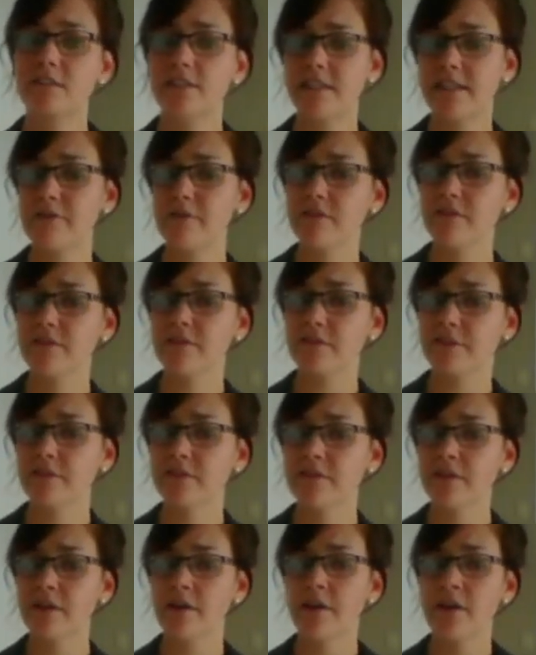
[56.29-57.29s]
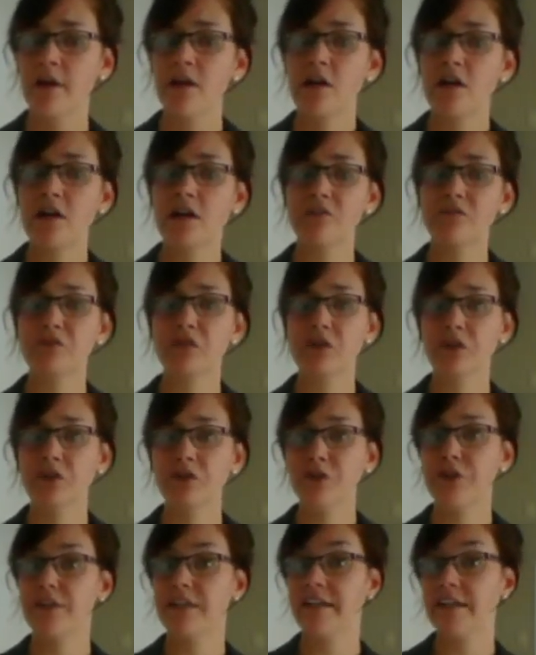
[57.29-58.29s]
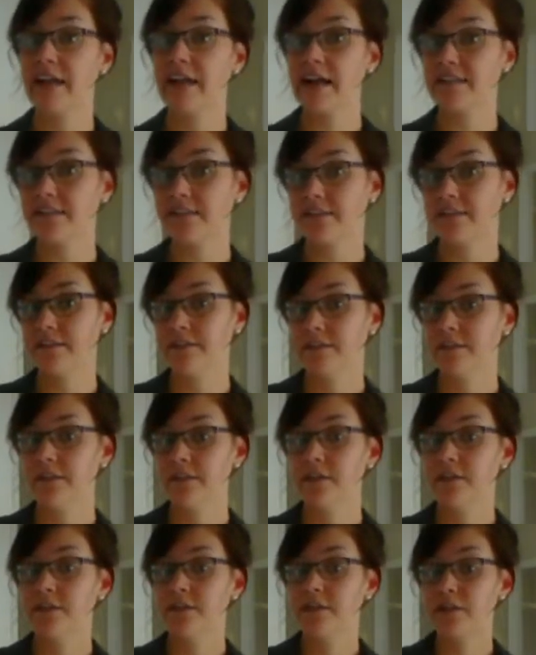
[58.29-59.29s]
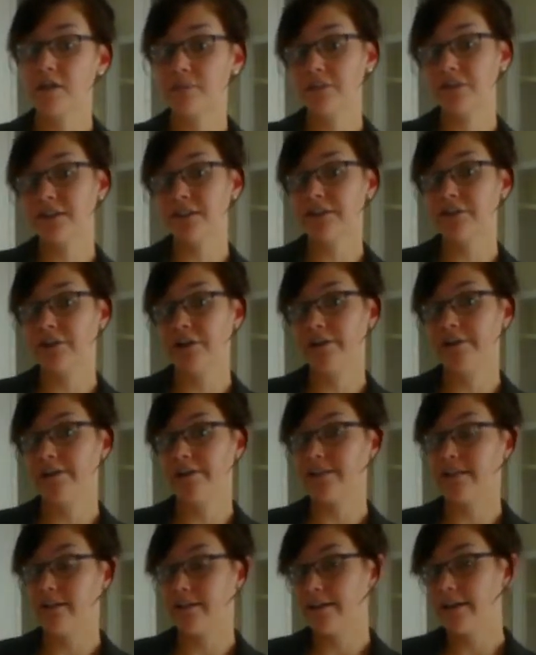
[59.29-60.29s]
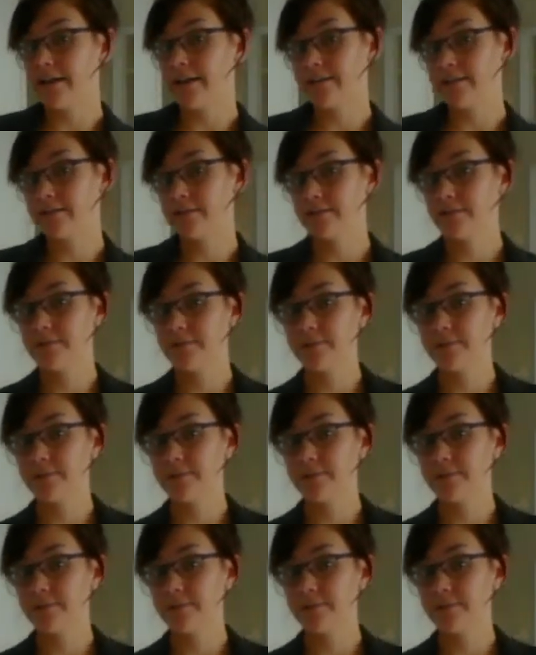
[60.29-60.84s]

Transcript: sequences of locked nucleic acid, commonly known as LNAs.